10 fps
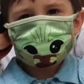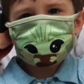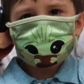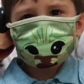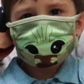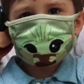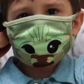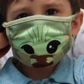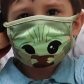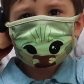today.
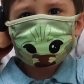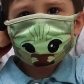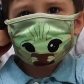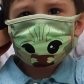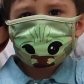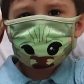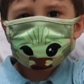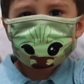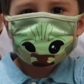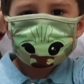Mm.
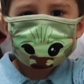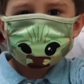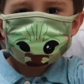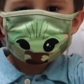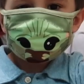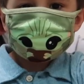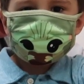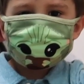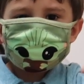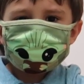Poppy might just be your
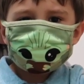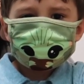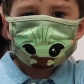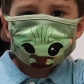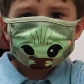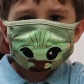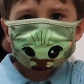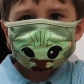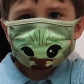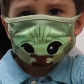second best. You're
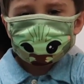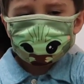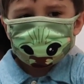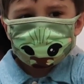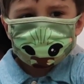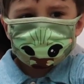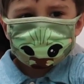both first best.